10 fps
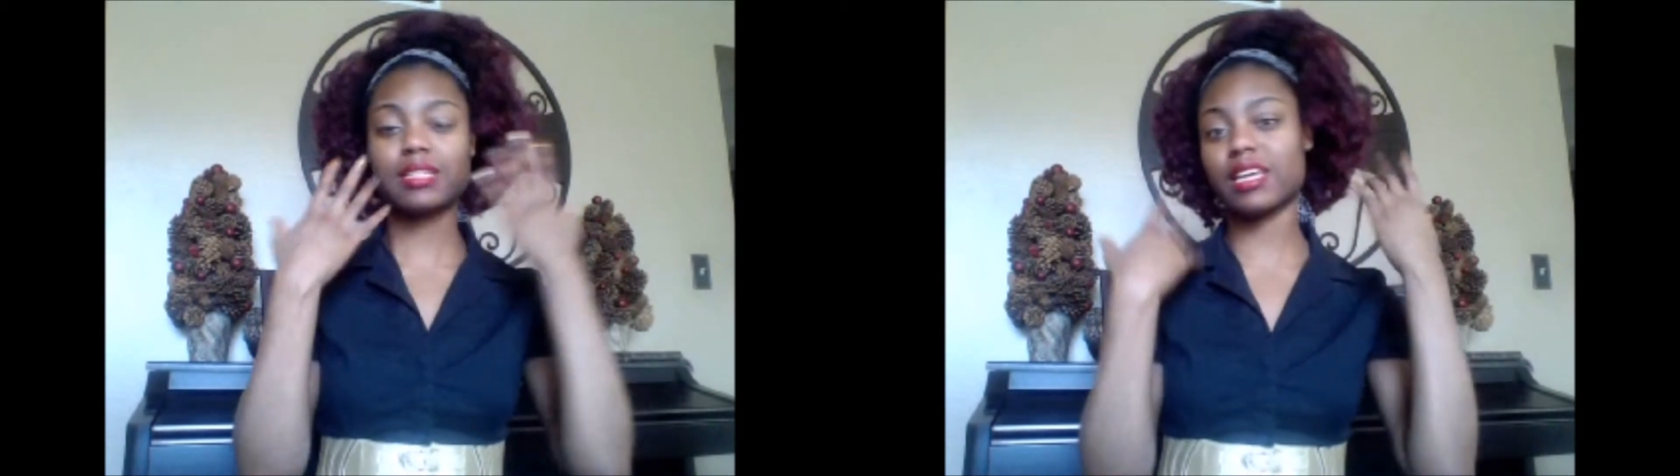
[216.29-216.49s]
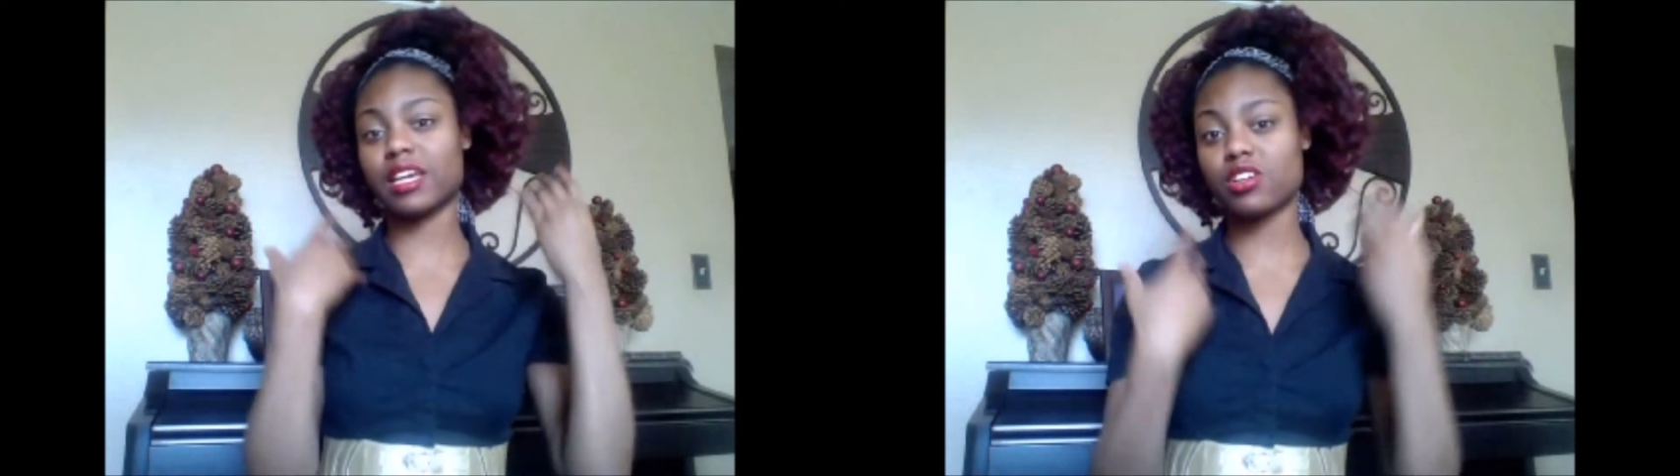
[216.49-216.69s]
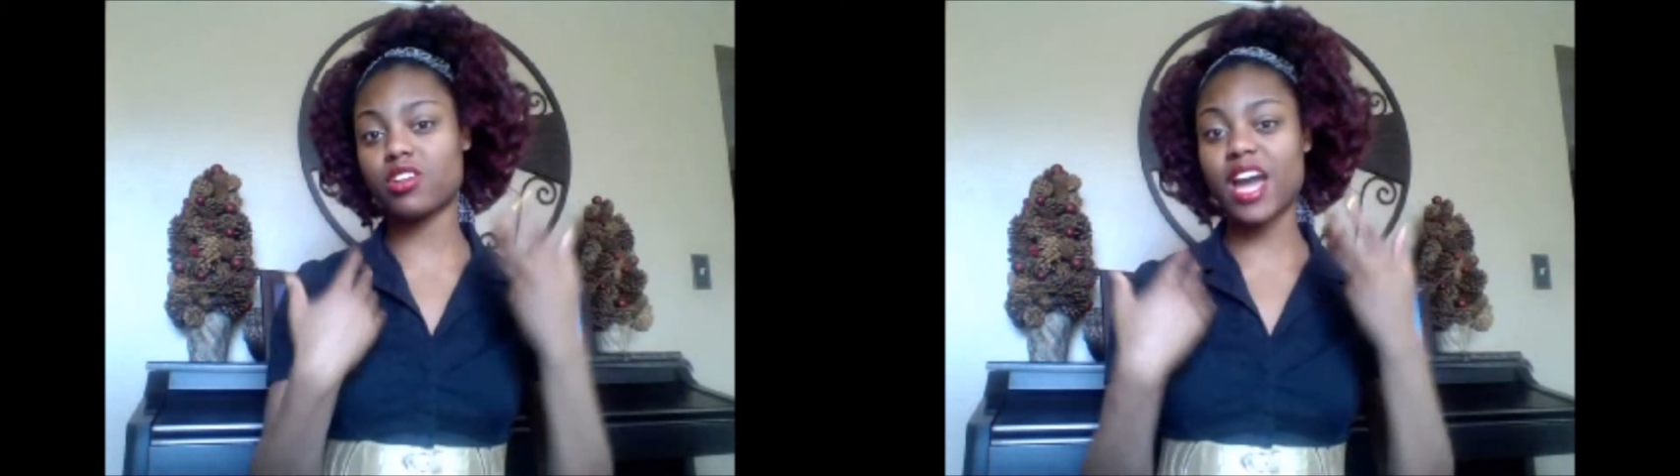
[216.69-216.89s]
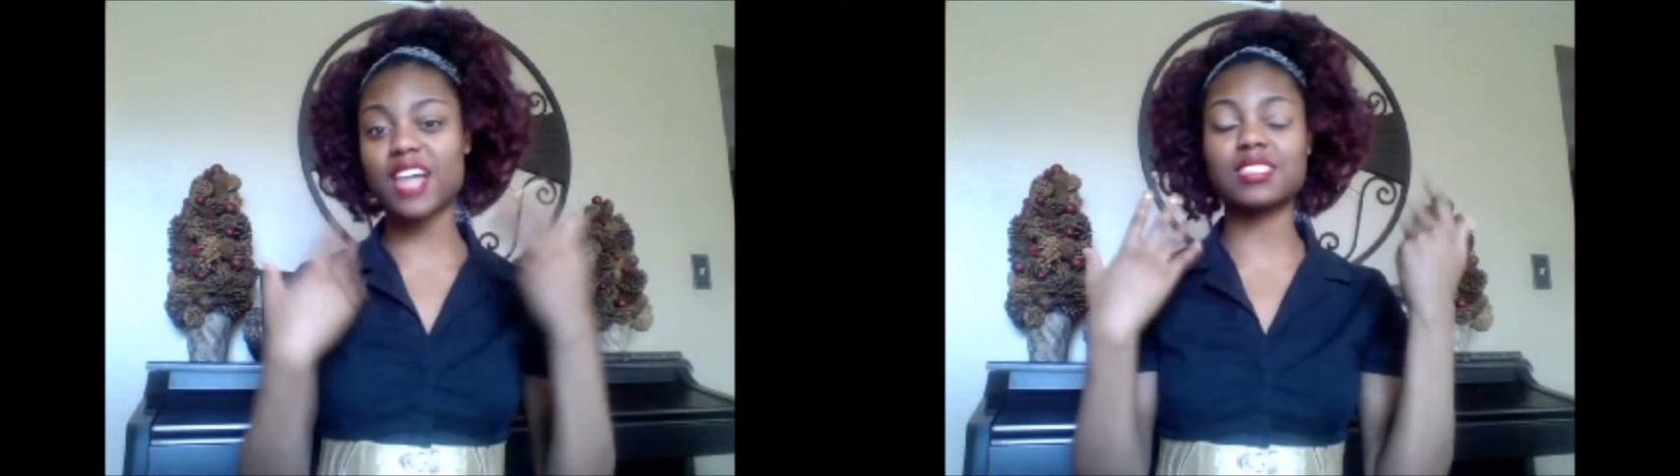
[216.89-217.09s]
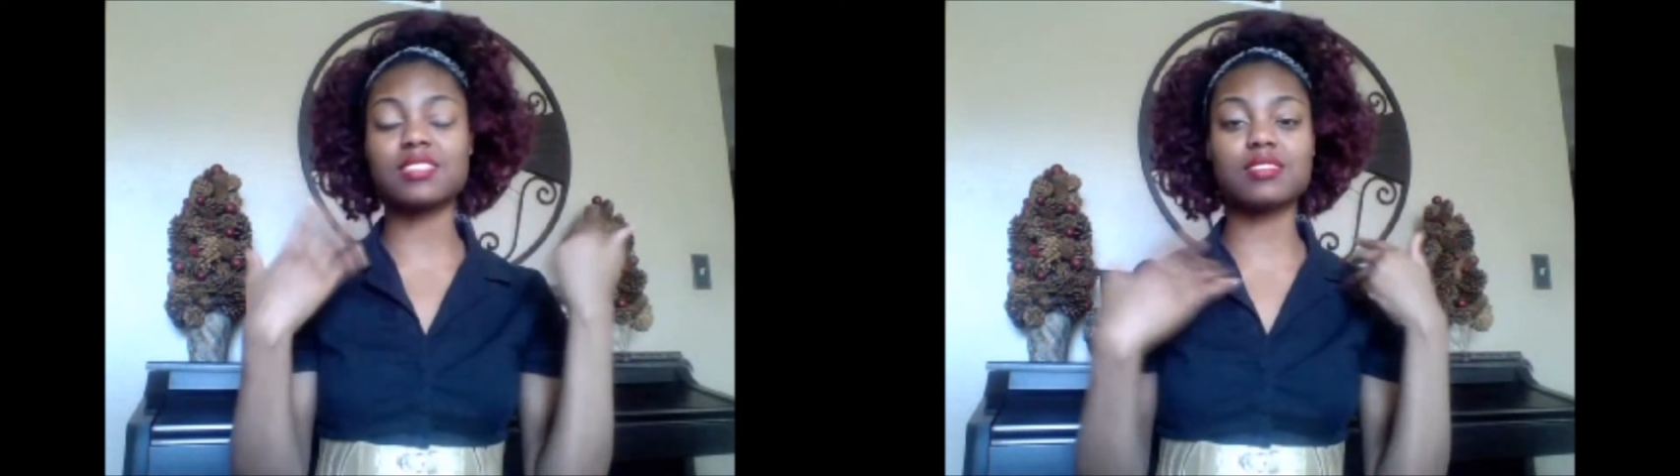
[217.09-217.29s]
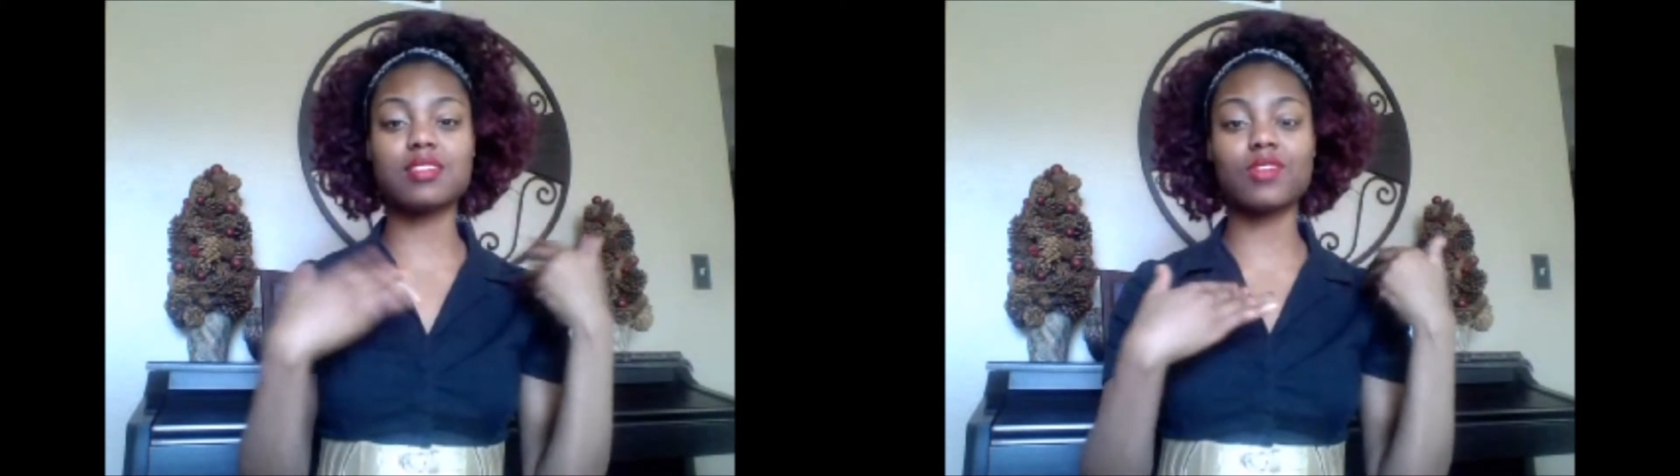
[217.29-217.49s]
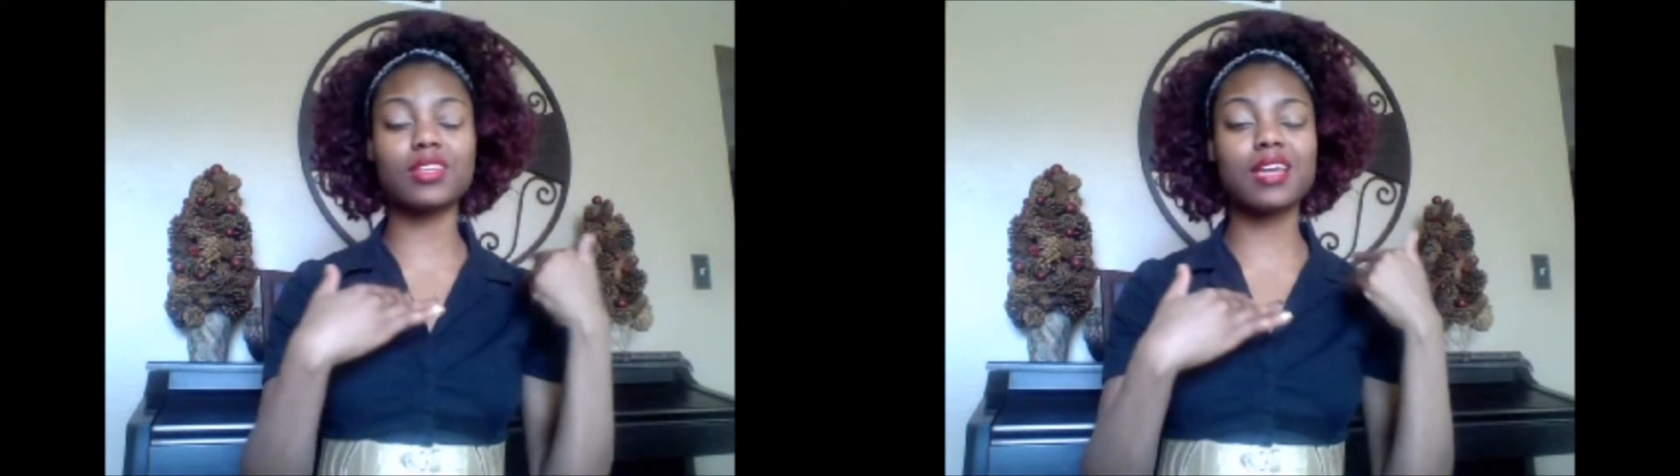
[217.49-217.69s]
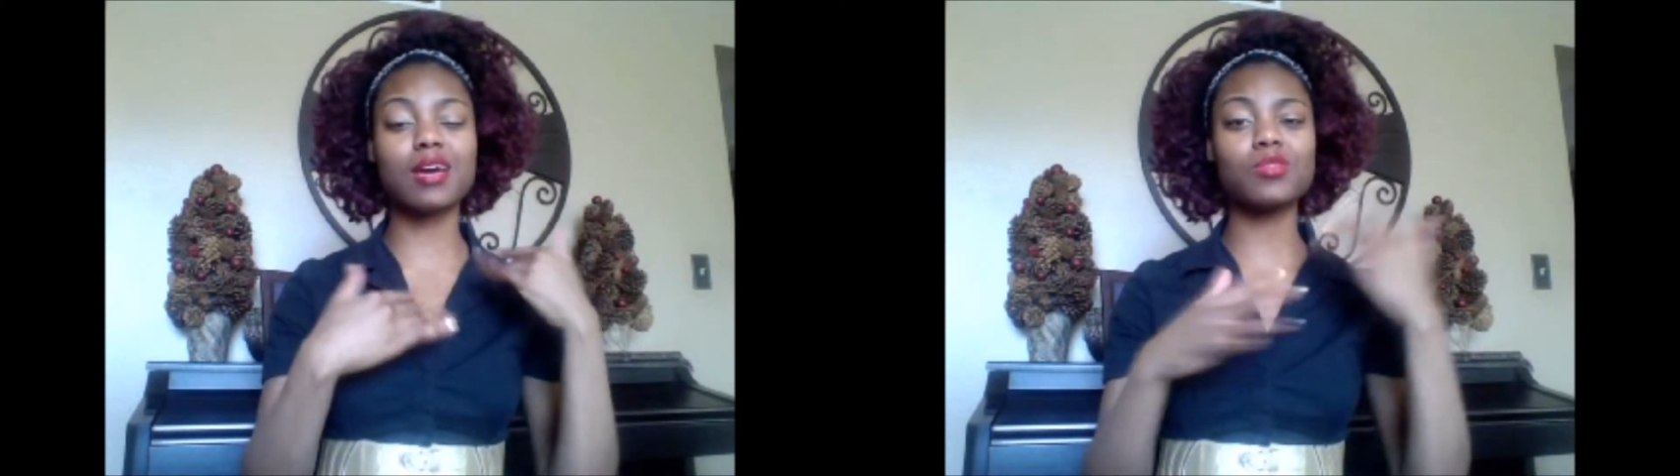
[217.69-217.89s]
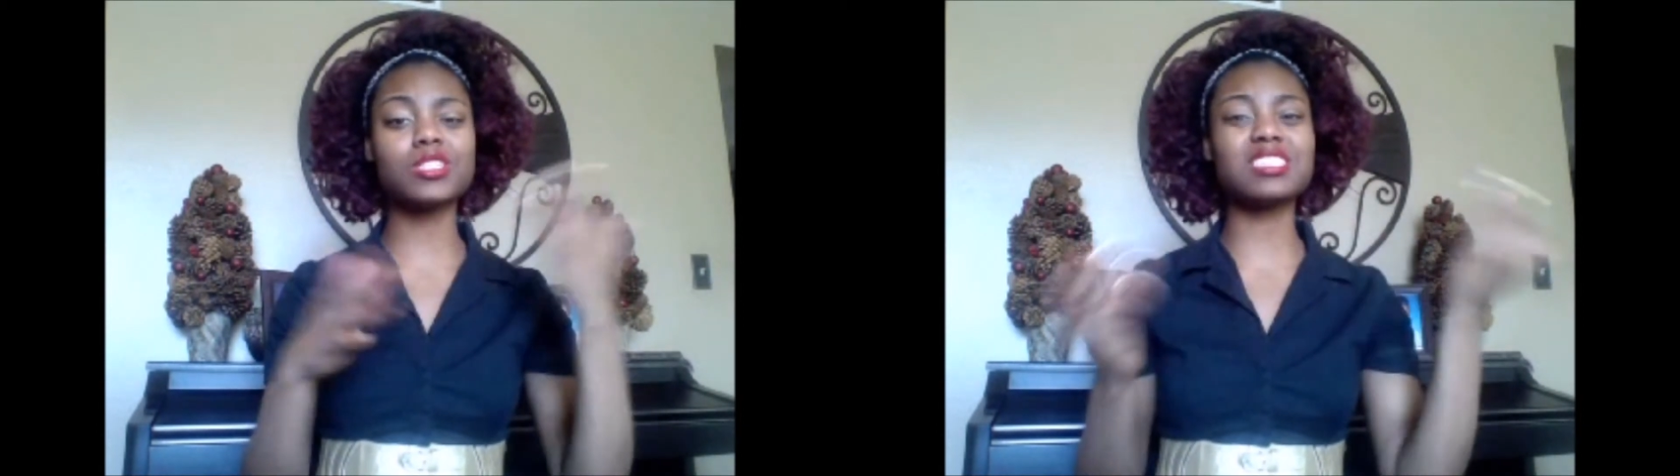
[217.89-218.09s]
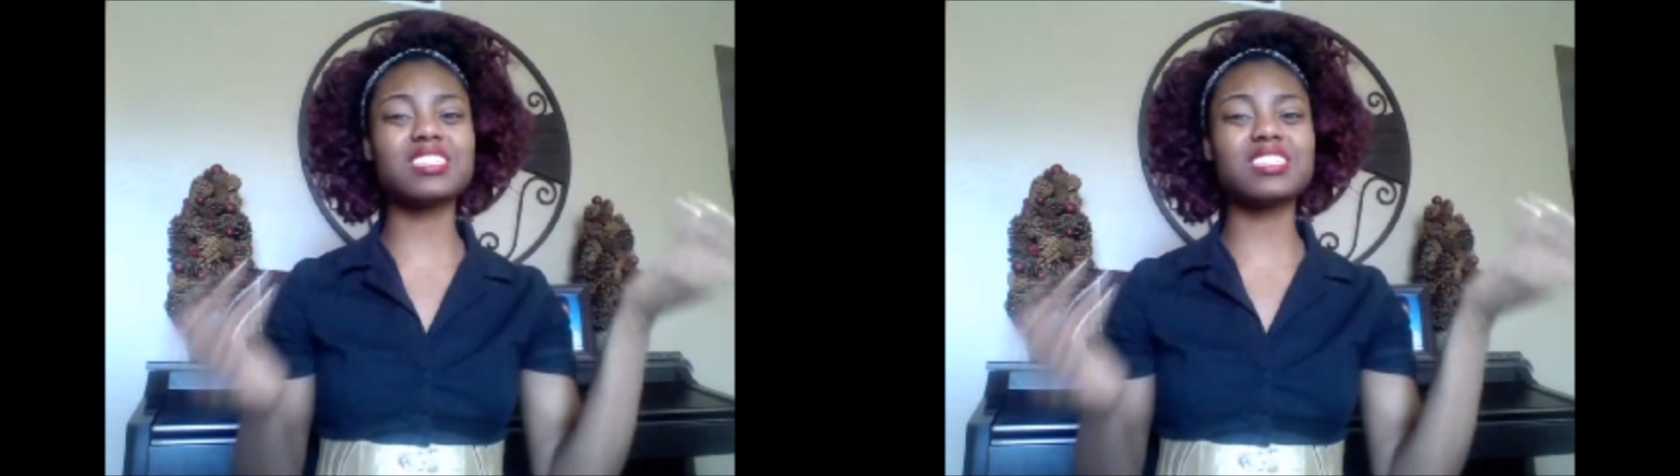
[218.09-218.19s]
They get cracked and stuff like that, which